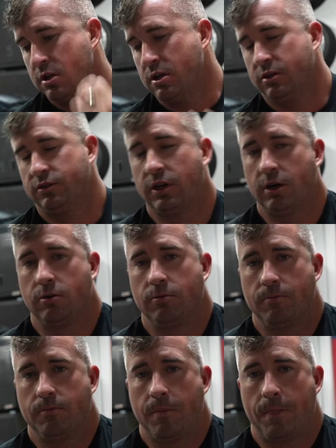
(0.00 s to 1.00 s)

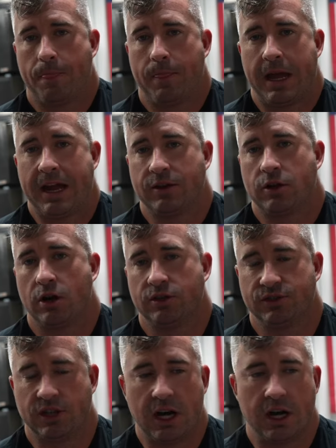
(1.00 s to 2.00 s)
So, had the car
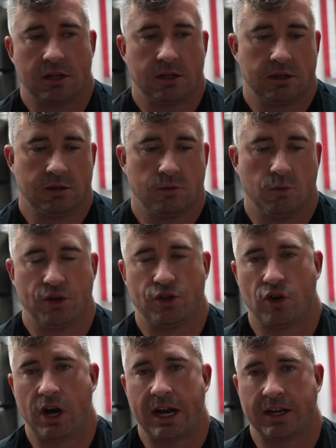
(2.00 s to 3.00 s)
stock, would
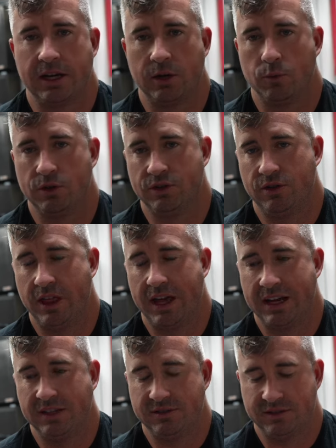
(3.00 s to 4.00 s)
track it with
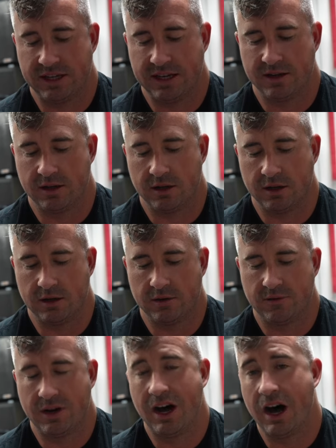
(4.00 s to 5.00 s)
a set
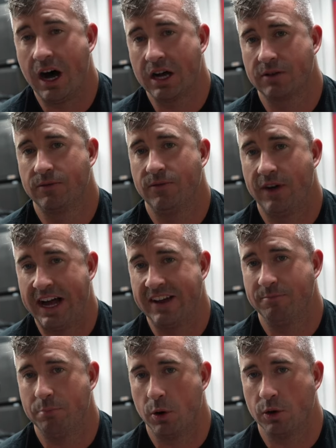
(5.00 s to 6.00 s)
of Hawk
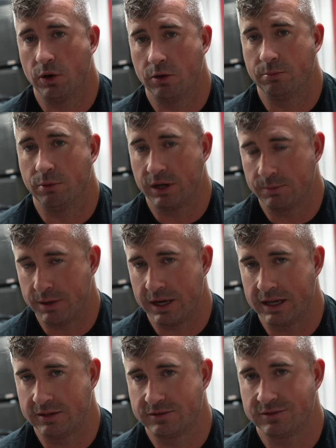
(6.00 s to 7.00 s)
5.0 brake
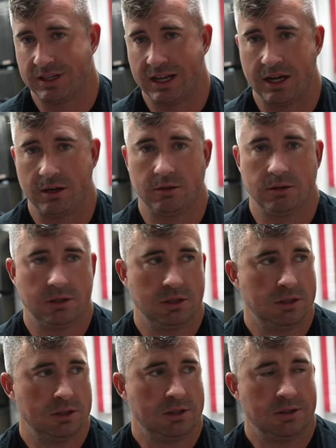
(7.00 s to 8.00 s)
pads. Now,
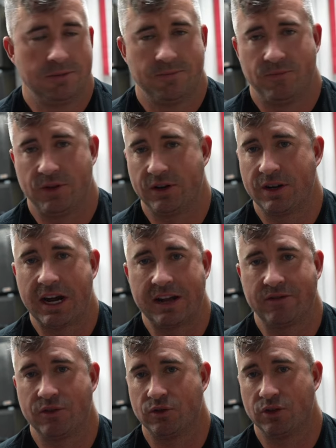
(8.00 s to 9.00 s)
they're not
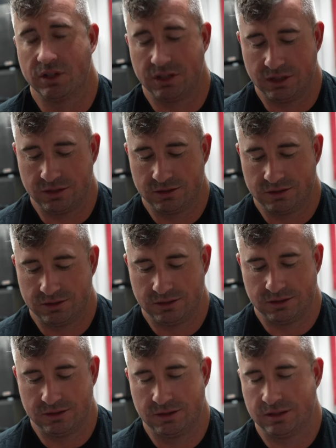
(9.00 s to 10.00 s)
even really
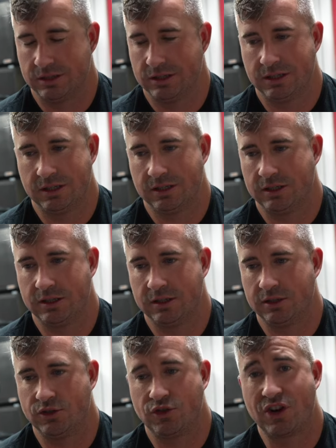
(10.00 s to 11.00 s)

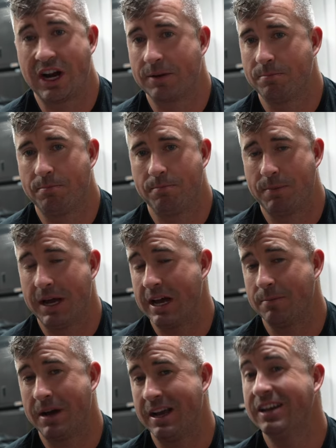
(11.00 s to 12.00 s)
a track
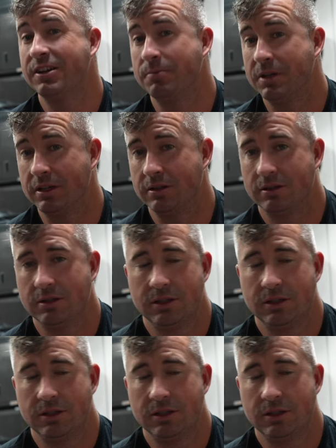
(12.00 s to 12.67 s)
pad by any means,